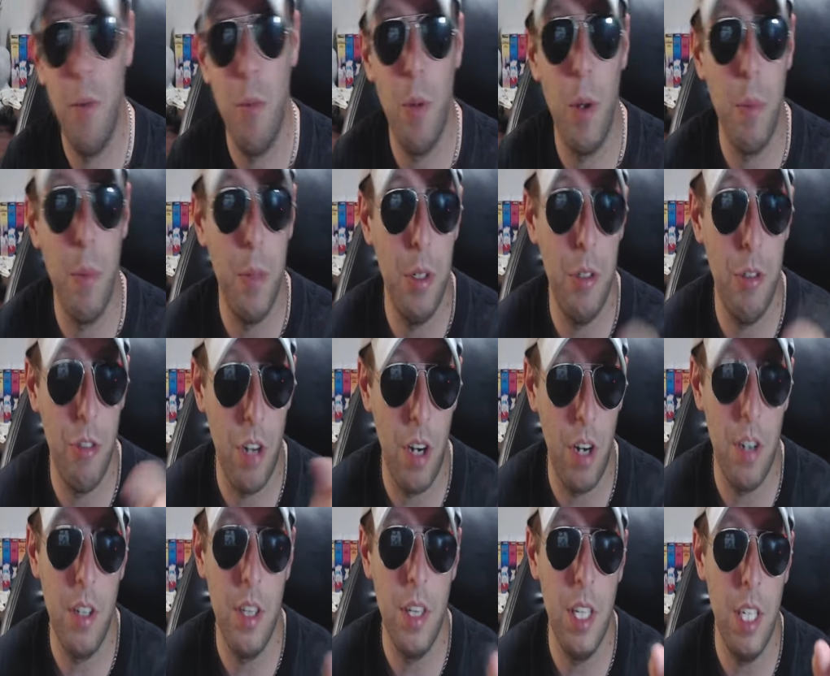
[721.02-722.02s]
when we
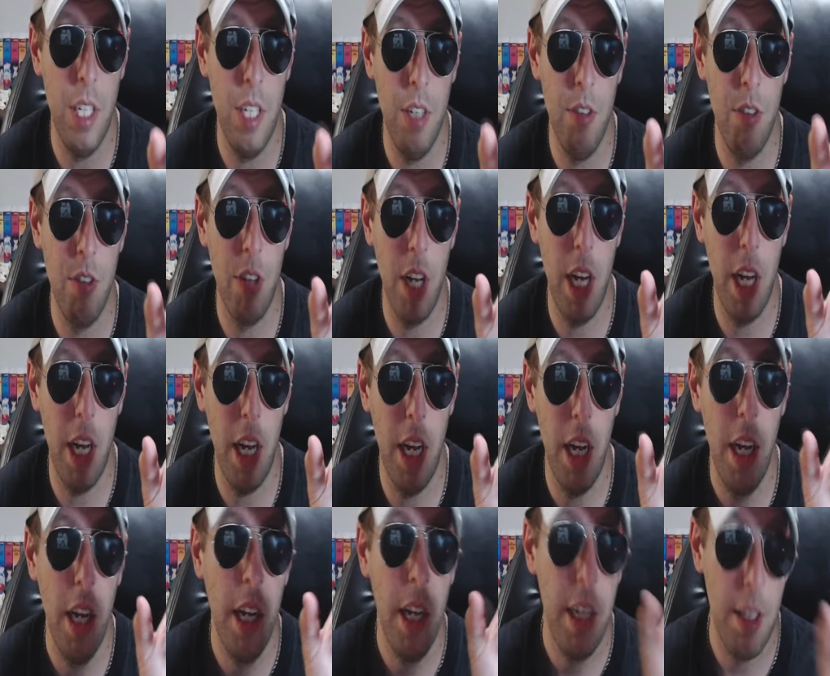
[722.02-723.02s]
started these
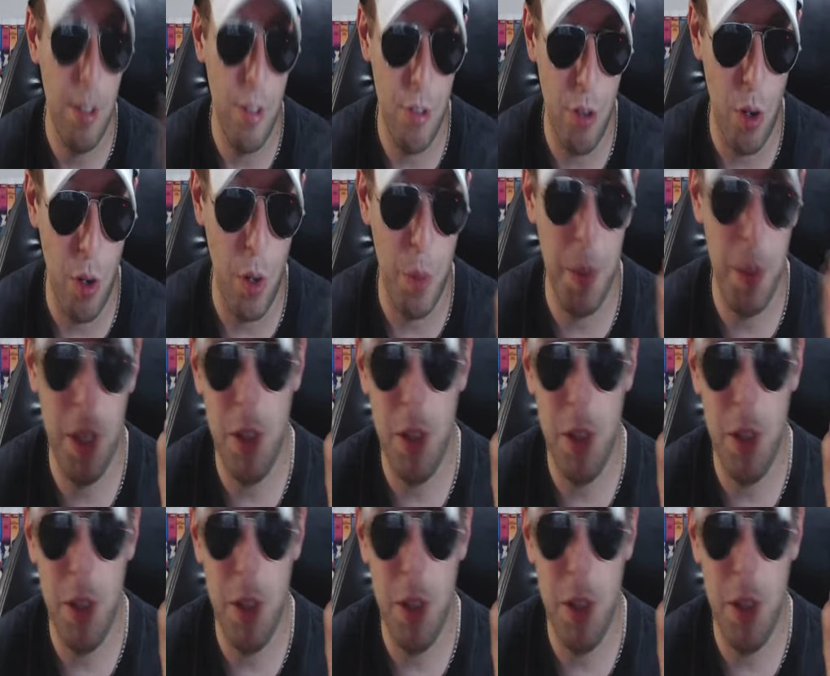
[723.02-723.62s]
this tournament,